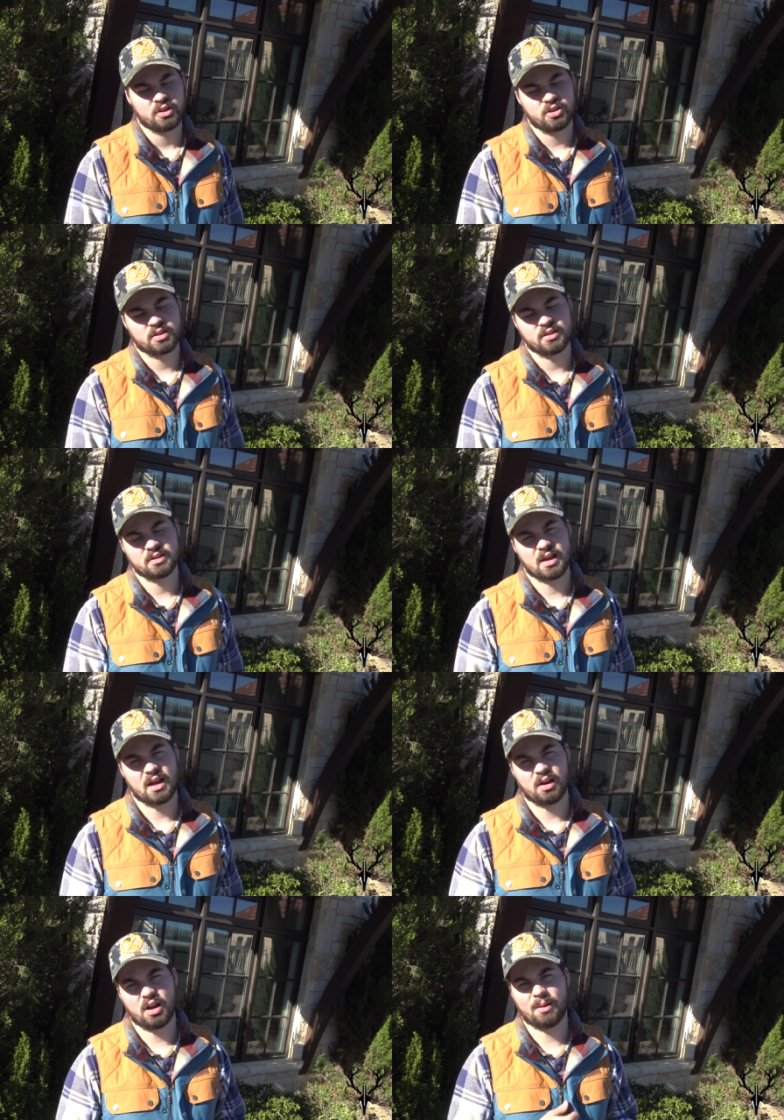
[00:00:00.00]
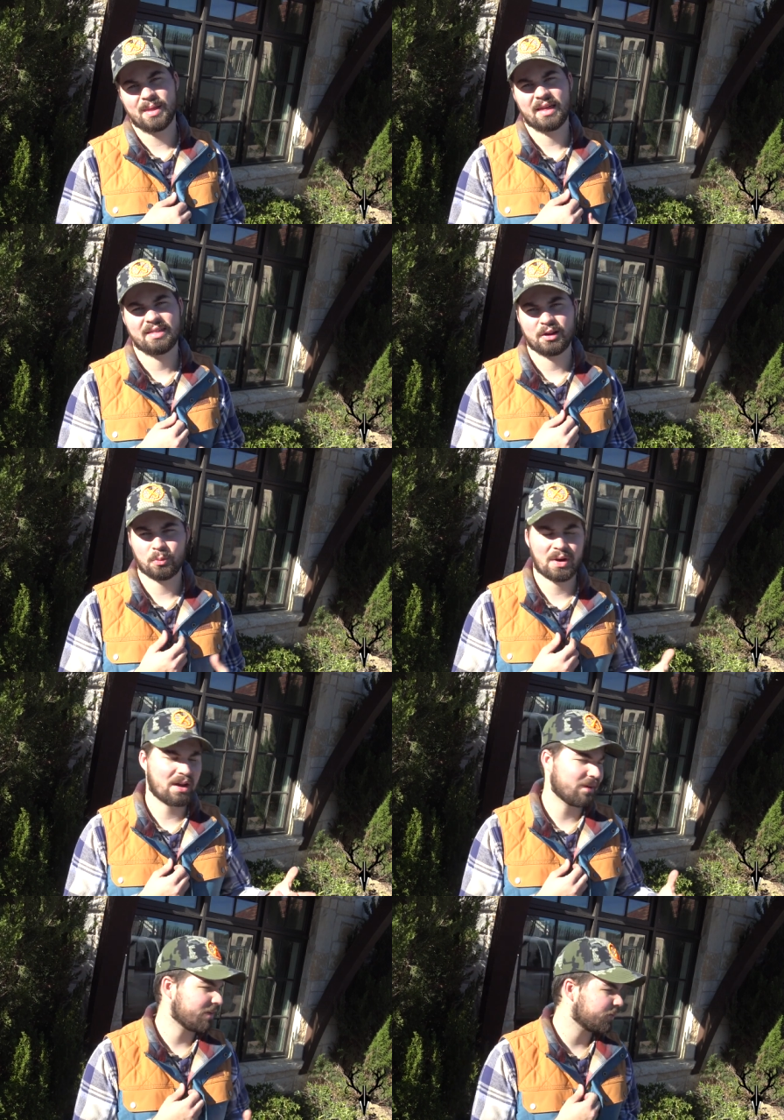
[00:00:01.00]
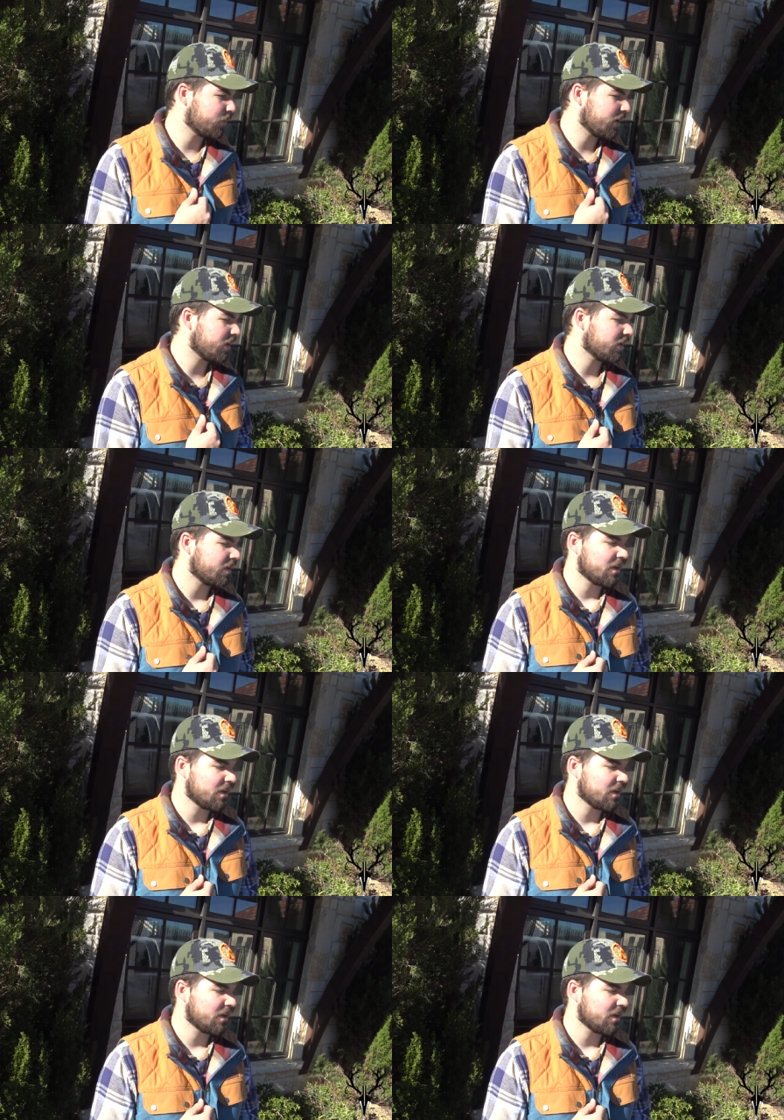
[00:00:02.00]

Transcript: just because I gotta lob that thing around everywhere.